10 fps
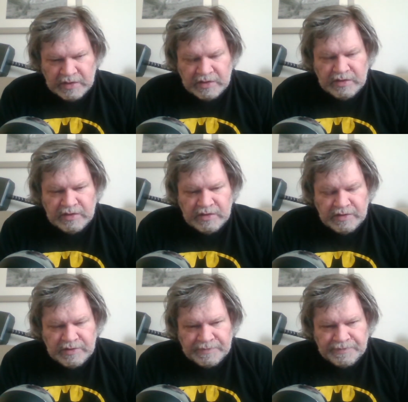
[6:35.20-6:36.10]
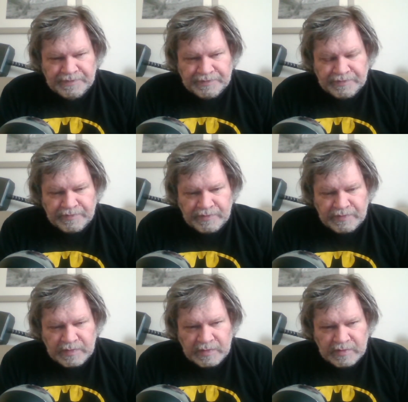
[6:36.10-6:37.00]

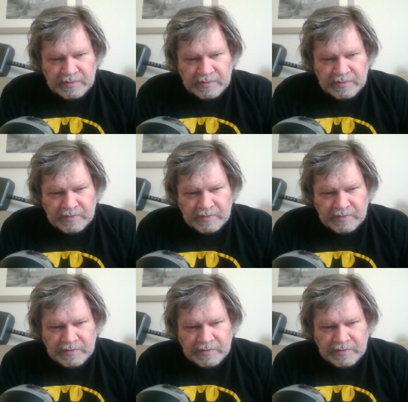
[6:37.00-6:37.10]
Nothing is said.